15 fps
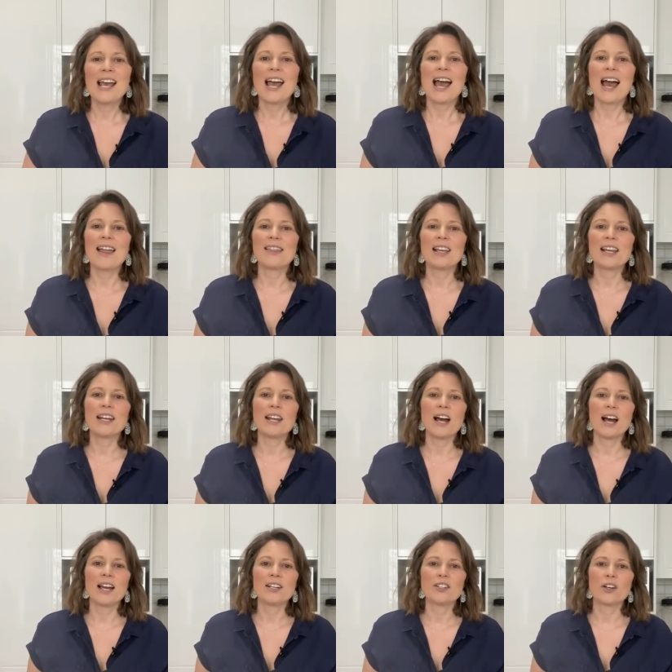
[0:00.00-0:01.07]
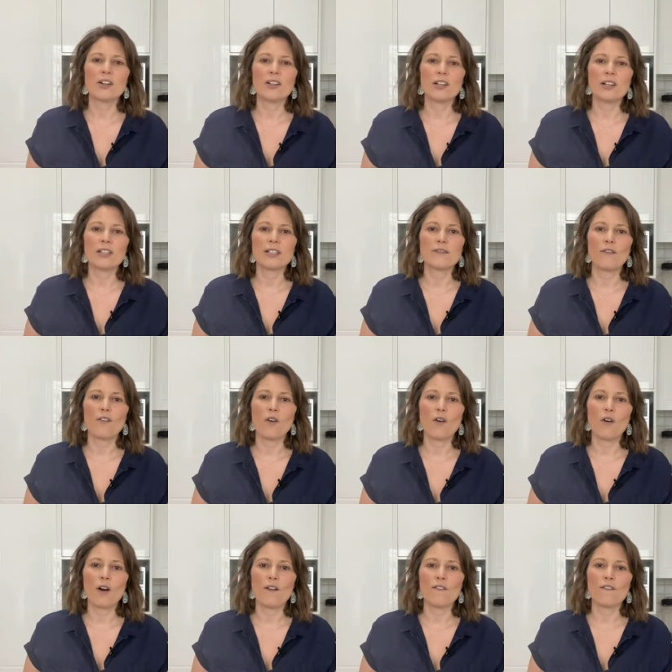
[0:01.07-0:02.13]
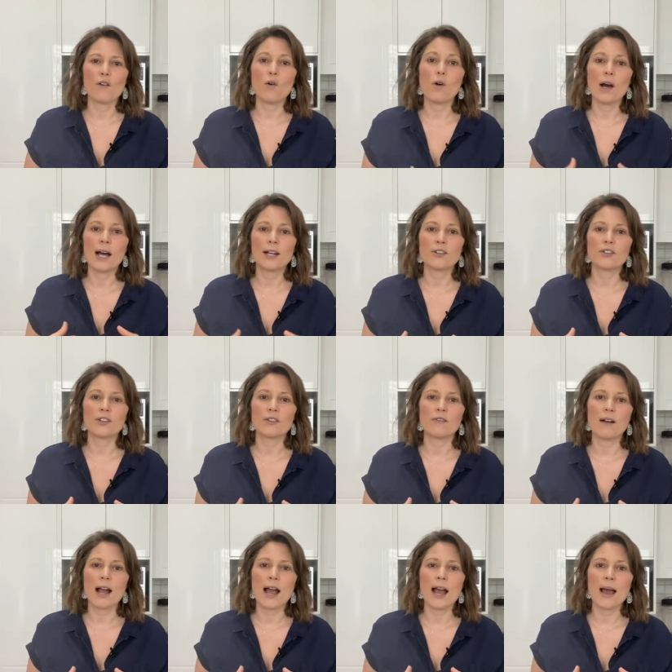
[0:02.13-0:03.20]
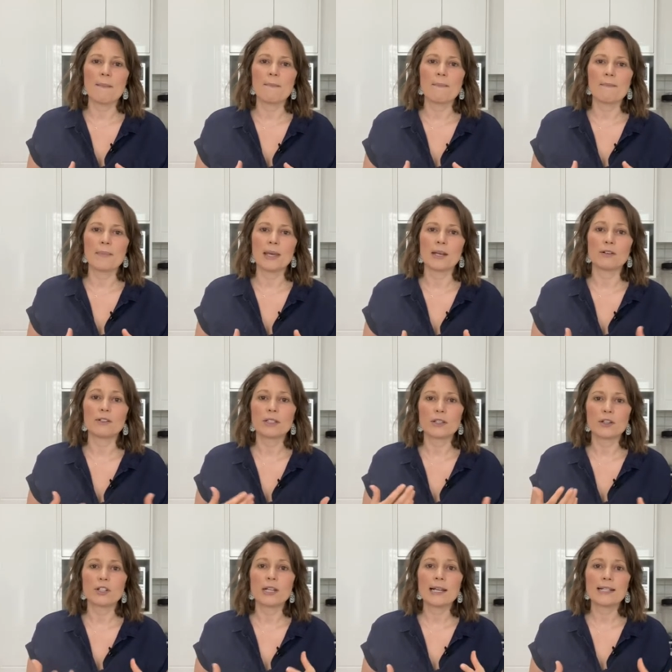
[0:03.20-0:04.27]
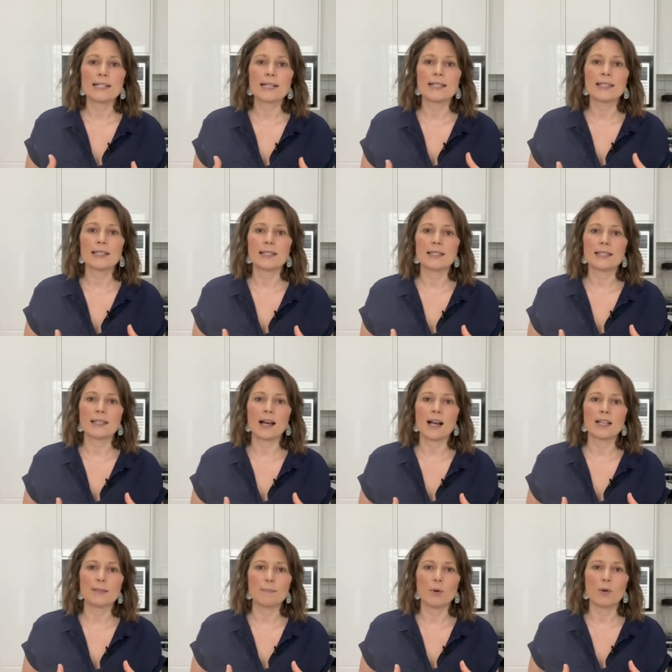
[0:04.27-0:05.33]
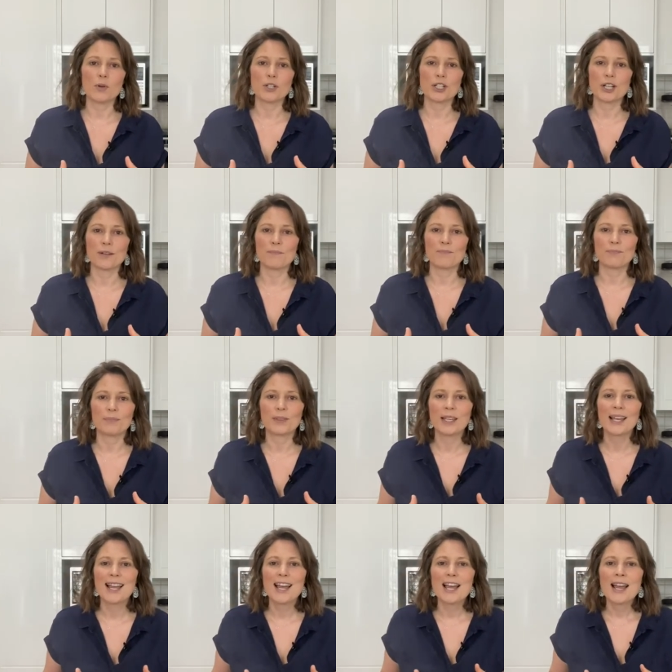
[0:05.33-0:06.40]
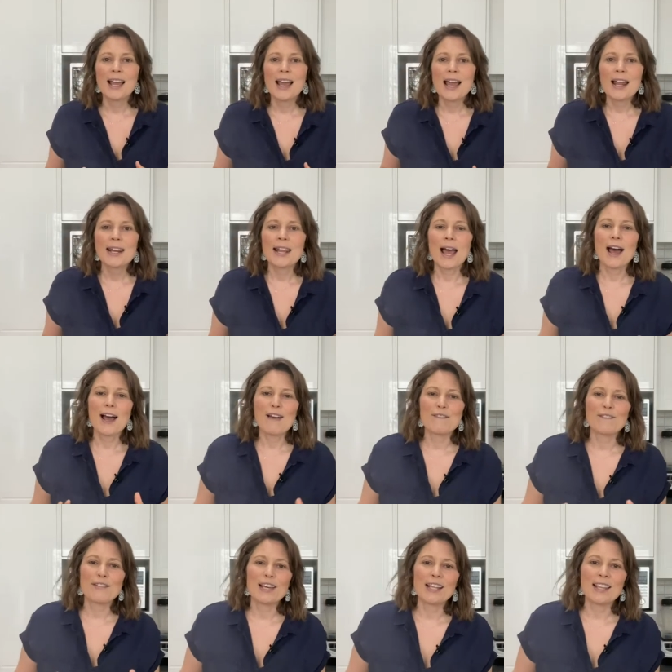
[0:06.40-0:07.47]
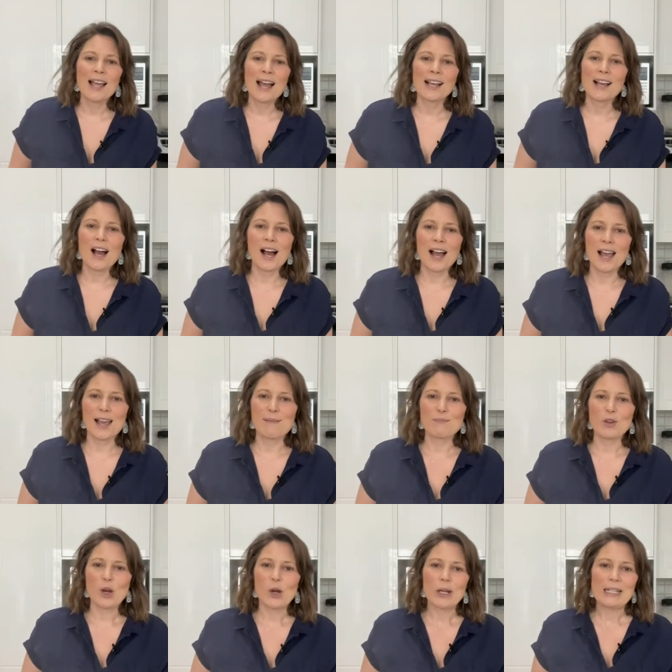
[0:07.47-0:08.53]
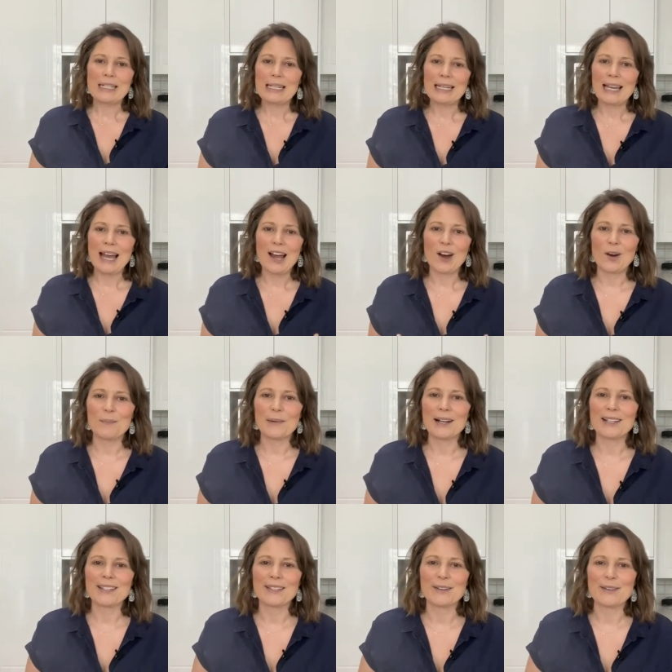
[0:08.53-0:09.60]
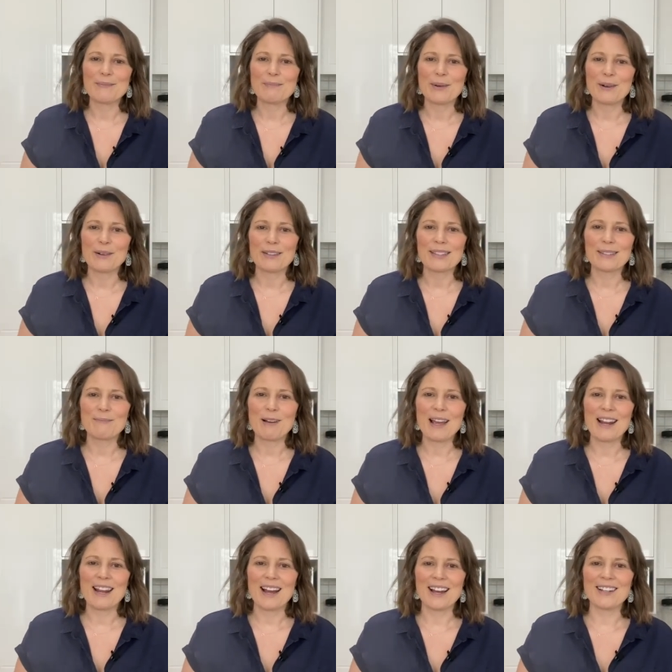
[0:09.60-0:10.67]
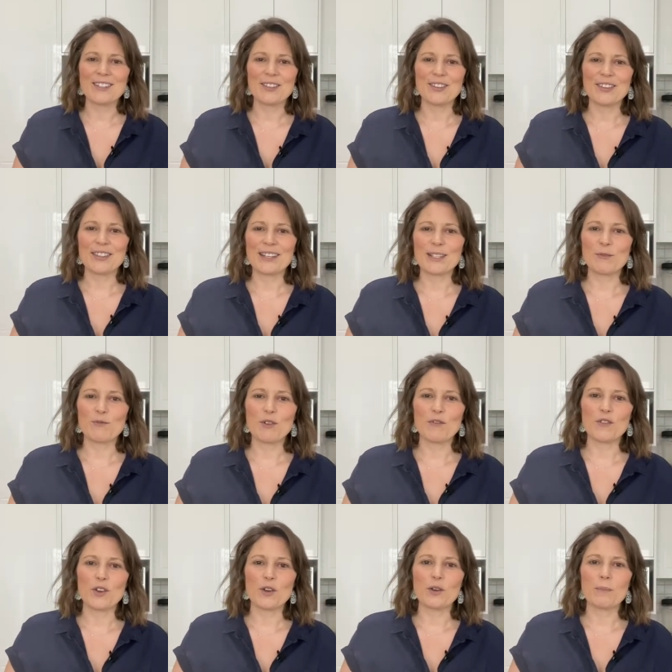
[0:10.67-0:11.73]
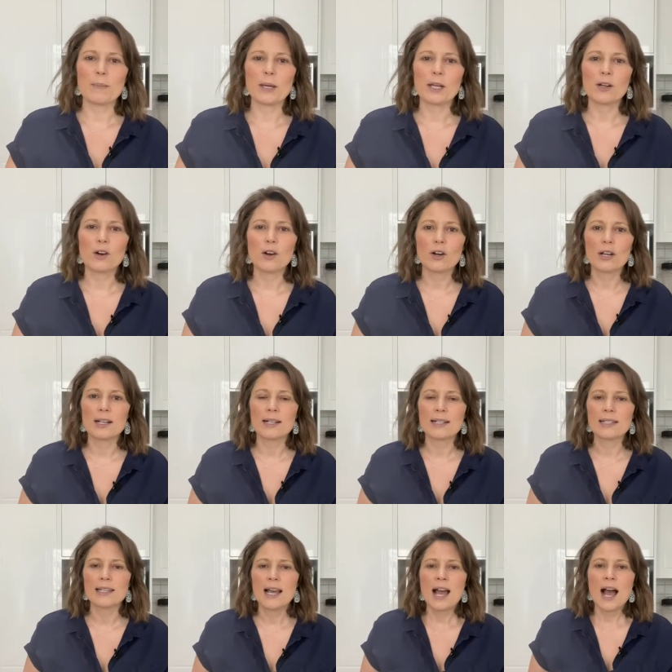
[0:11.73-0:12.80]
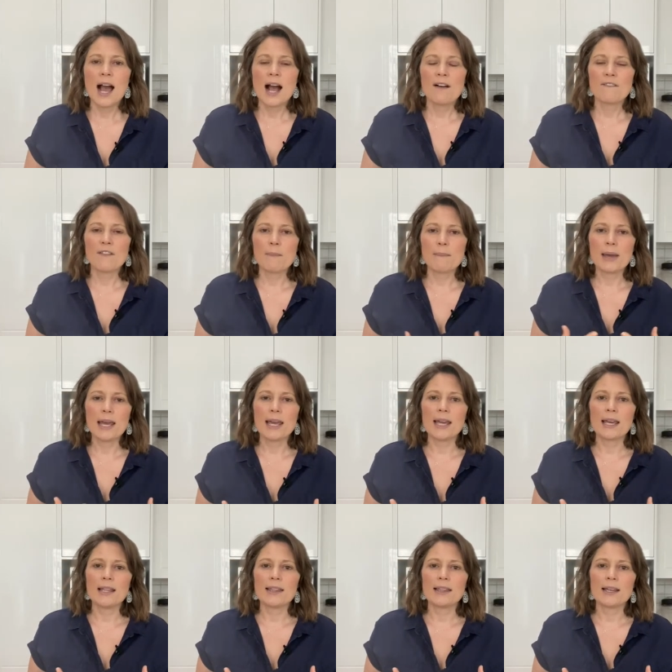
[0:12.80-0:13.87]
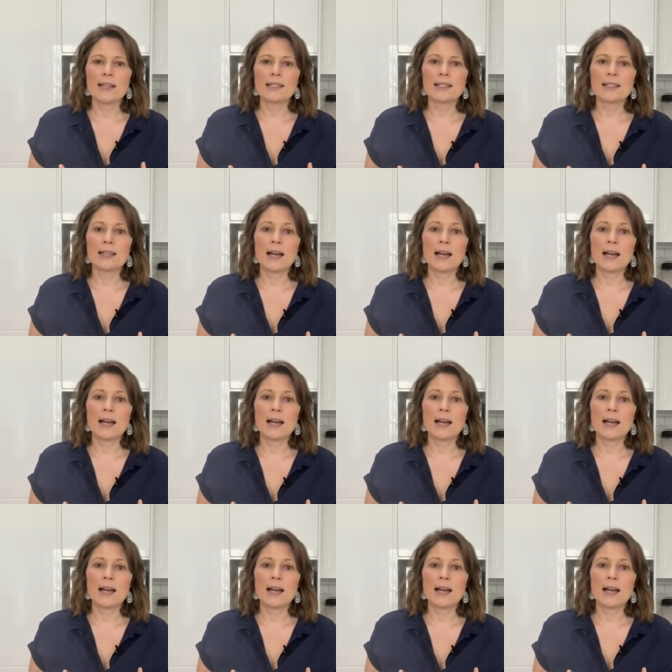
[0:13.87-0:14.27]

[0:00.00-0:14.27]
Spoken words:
and they're $9 for a 400 gram meal, so a decent sized portion. Now, I feel like I am going to get on my soapbox when I do this review because for me, this